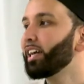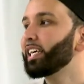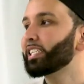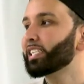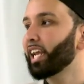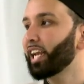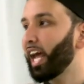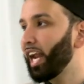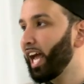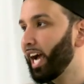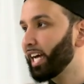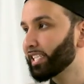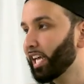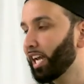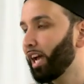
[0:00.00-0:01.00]
he said,
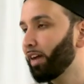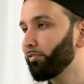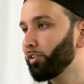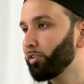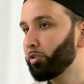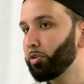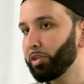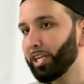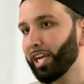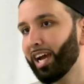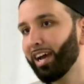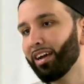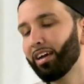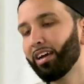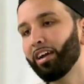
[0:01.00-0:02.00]
Al-Hasana fi
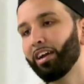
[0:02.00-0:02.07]
dunya